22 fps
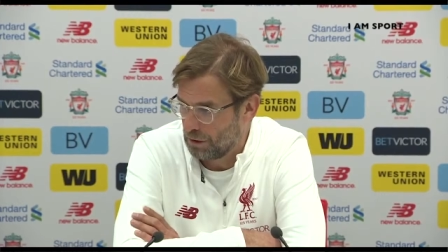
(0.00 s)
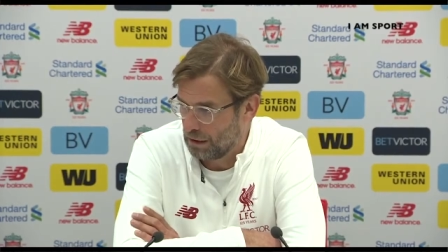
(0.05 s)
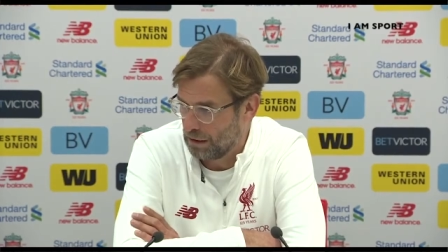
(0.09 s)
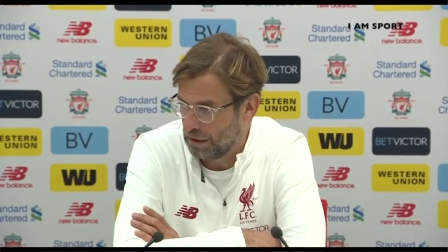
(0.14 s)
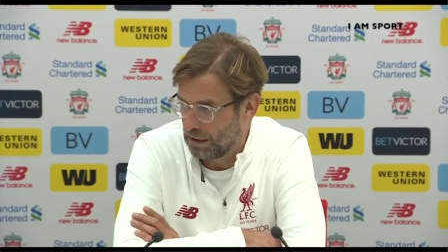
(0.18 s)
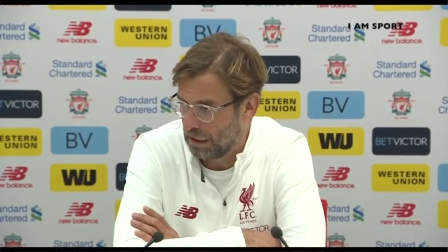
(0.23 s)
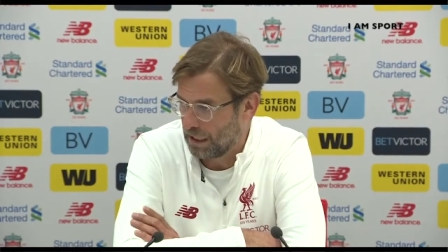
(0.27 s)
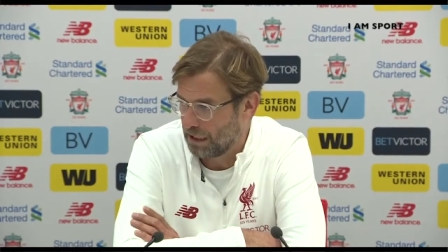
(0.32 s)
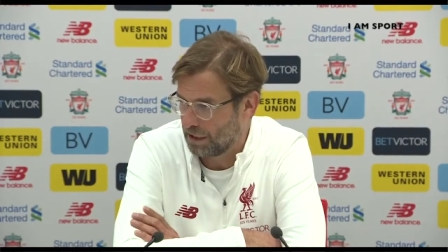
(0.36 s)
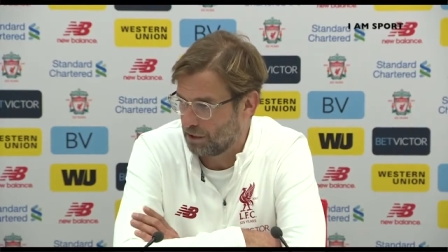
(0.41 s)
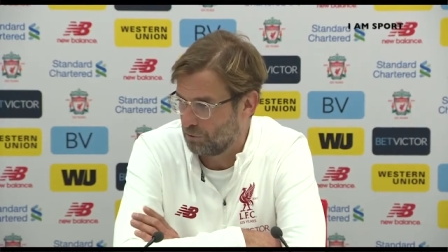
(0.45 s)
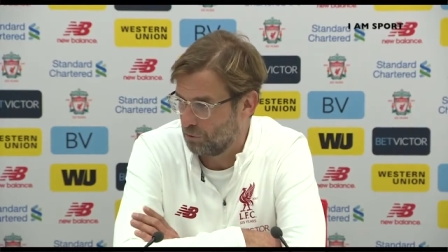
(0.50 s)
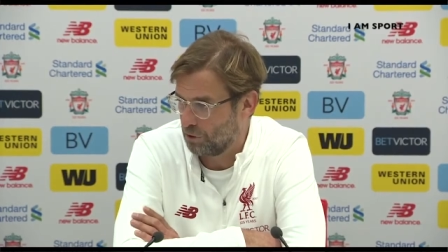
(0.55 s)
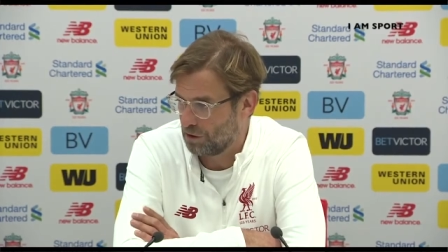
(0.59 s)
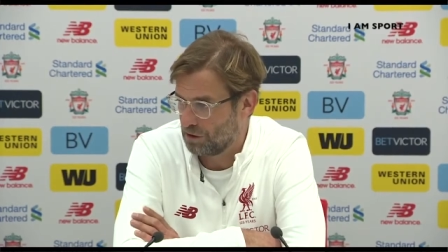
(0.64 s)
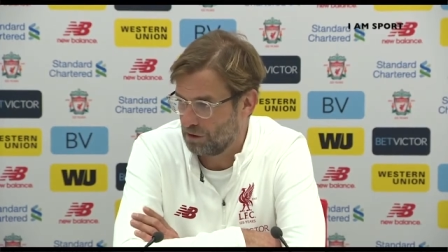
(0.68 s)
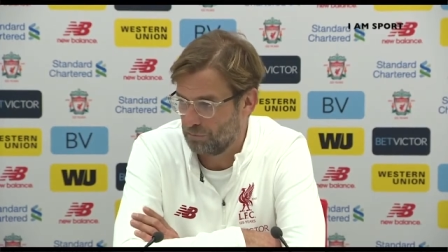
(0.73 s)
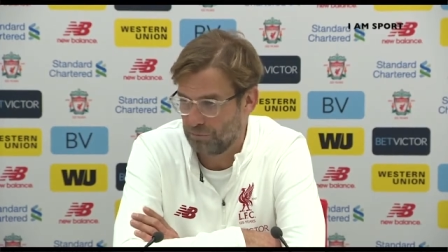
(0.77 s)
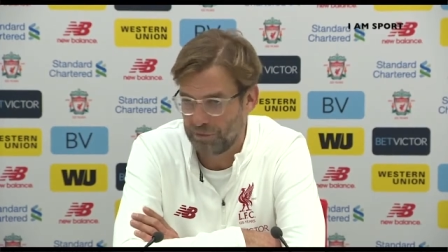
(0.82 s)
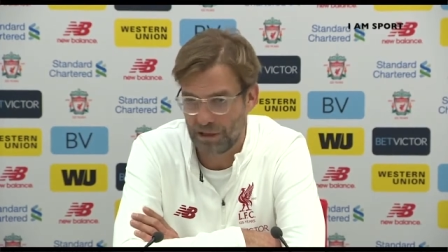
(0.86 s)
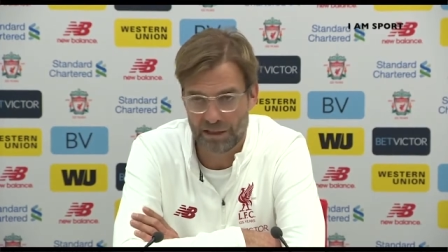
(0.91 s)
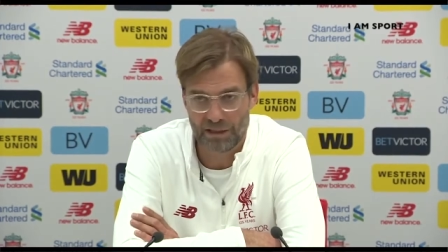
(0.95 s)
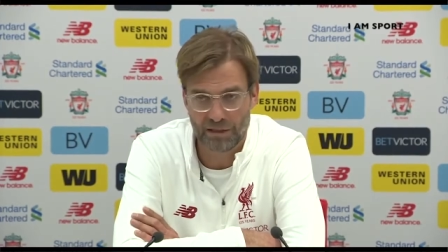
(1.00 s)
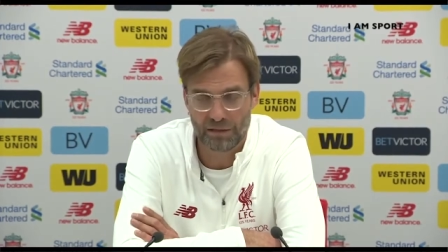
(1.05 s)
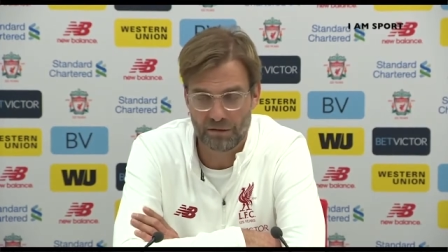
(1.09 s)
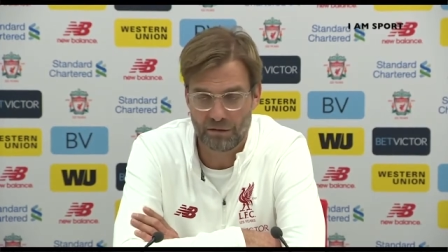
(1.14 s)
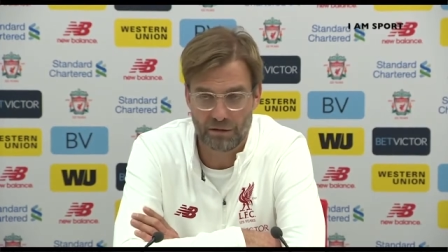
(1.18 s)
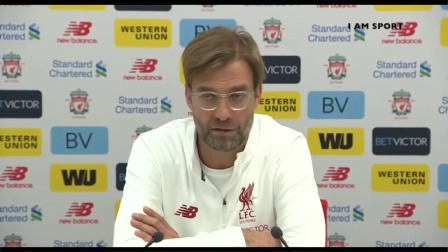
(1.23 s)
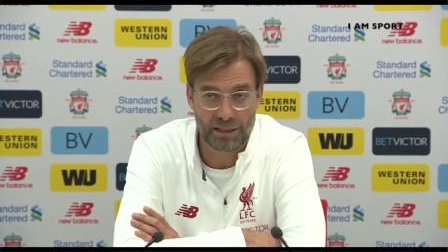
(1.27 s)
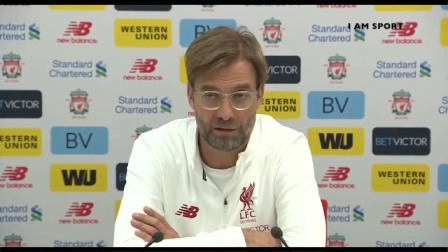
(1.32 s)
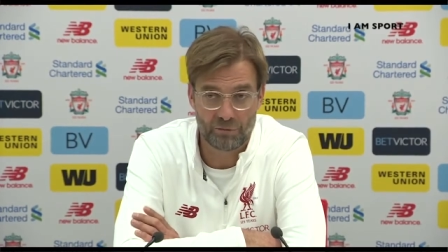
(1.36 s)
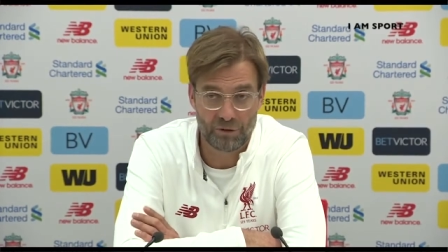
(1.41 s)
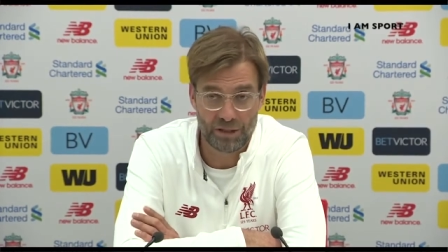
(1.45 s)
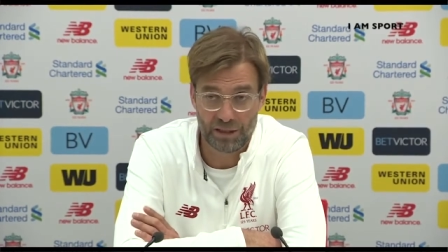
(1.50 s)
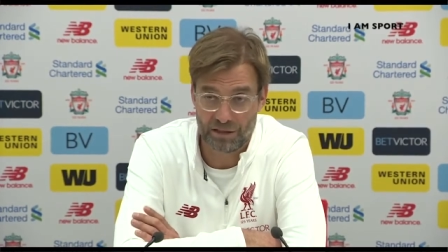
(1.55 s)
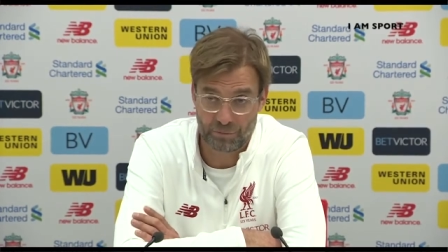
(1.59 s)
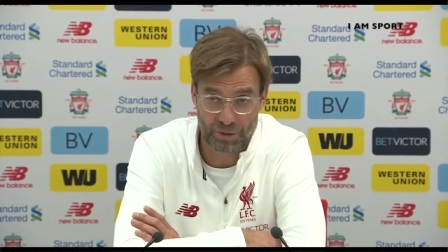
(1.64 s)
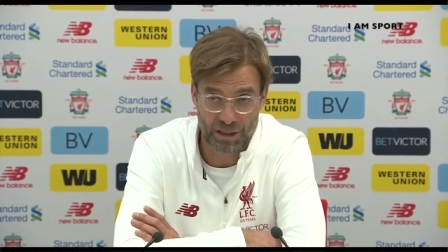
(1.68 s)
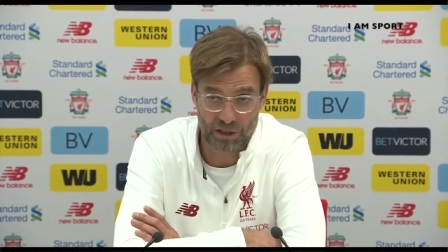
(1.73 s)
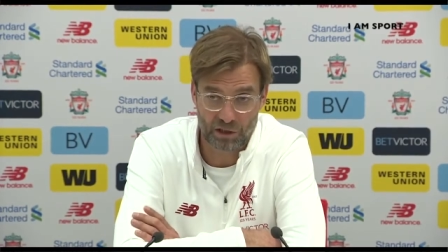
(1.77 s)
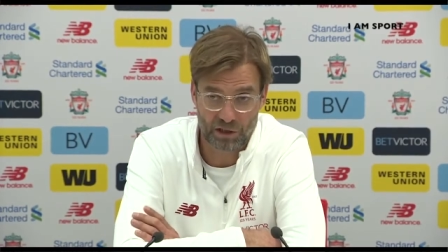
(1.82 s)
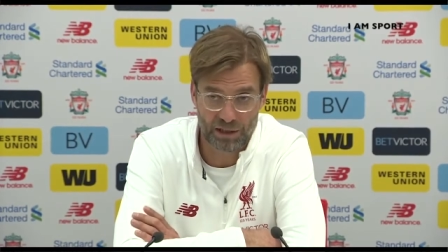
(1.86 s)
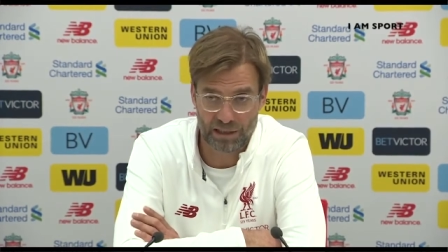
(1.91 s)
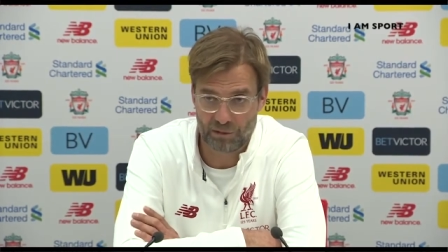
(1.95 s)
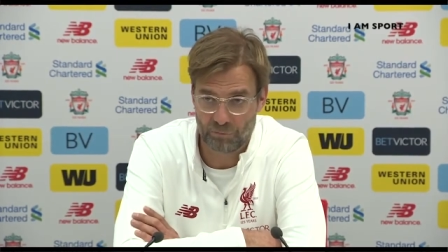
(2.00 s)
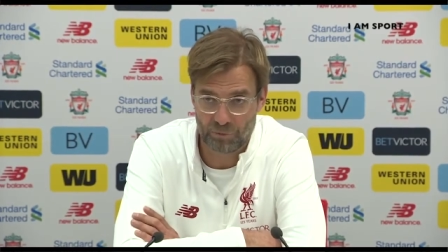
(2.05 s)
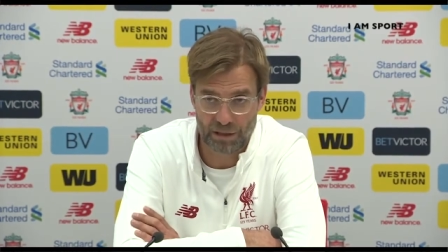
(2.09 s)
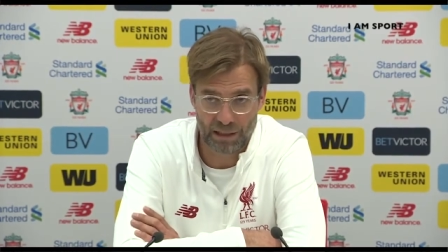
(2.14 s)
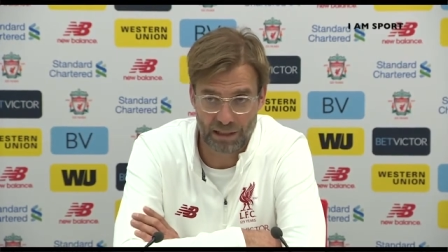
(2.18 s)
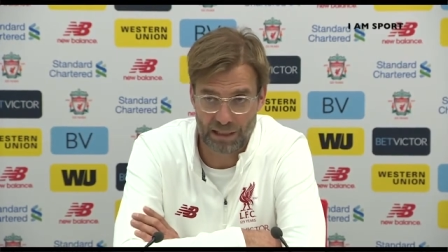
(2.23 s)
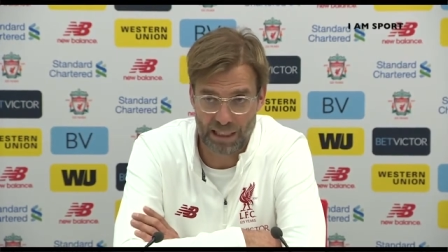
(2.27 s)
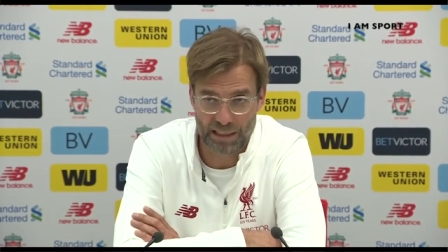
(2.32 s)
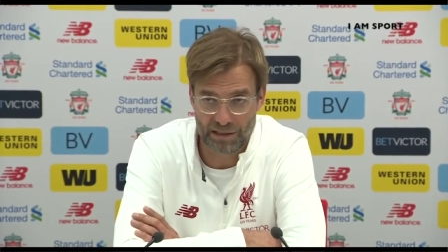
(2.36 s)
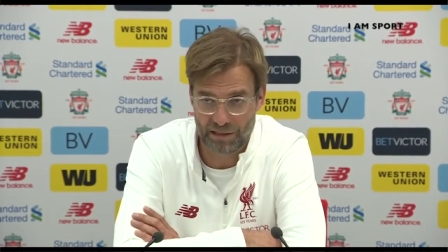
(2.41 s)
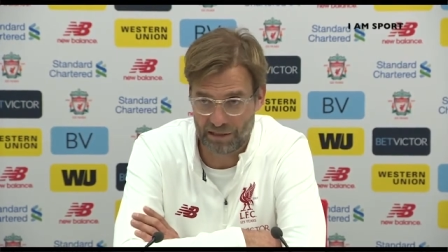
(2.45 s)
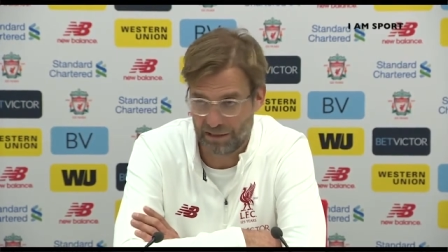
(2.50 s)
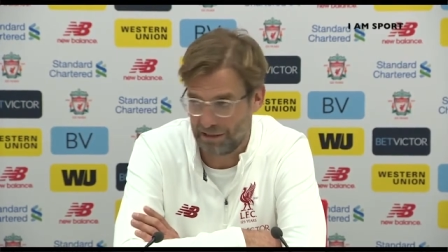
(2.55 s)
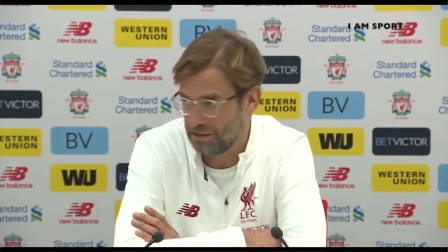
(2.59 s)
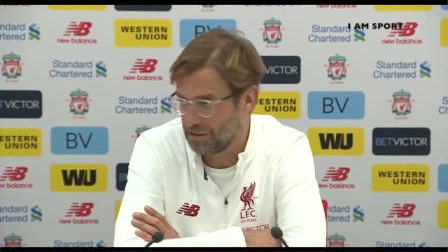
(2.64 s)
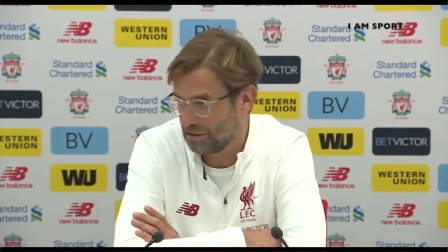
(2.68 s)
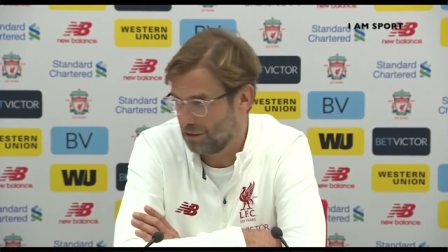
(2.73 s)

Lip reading: really high quality player, especially Adam Lallana.